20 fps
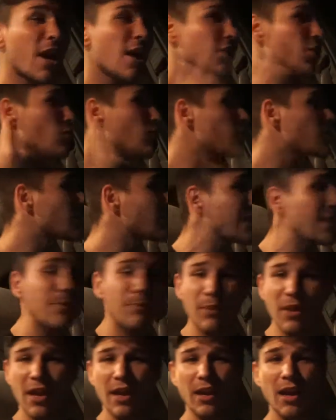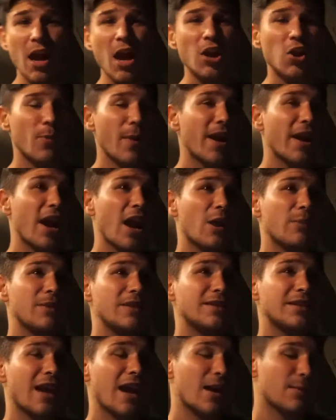you sleep in, no matter how many
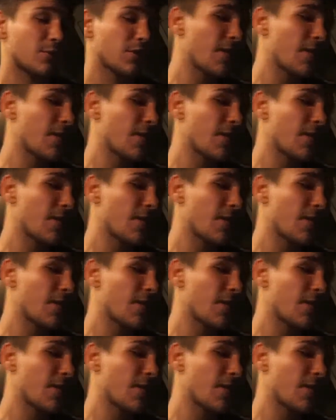times